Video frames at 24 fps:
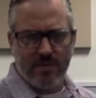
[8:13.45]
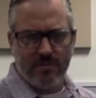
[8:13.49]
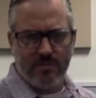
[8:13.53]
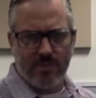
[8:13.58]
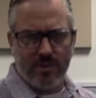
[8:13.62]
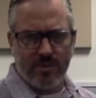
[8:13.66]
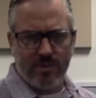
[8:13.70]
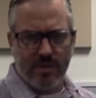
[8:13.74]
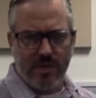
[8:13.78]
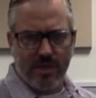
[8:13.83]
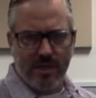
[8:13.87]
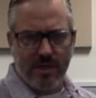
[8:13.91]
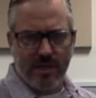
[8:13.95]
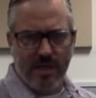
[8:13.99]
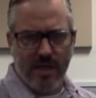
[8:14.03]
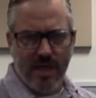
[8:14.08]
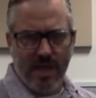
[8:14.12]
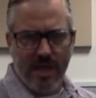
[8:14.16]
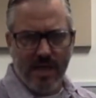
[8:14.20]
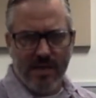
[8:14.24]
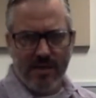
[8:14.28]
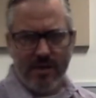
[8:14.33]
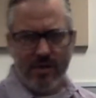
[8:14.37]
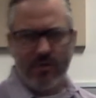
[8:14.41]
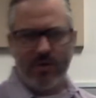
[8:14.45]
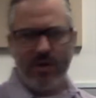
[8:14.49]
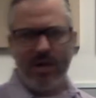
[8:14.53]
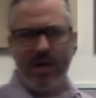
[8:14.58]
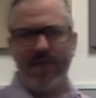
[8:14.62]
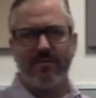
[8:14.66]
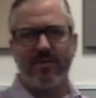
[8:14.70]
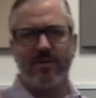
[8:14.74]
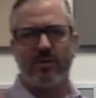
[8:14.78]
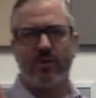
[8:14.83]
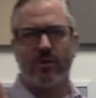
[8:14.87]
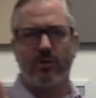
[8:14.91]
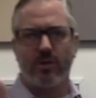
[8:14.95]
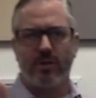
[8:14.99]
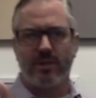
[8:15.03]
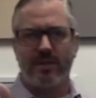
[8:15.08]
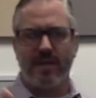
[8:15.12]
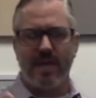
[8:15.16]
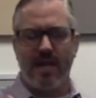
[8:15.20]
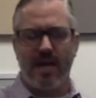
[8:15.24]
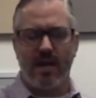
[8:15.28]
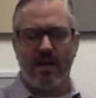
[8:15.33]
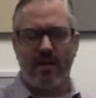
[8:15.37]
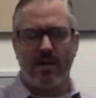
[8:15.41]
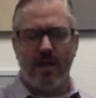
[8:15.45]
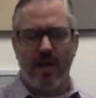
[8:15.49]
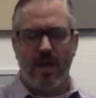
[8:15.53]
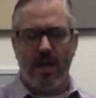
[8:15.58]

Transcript: music, then you're having to look down,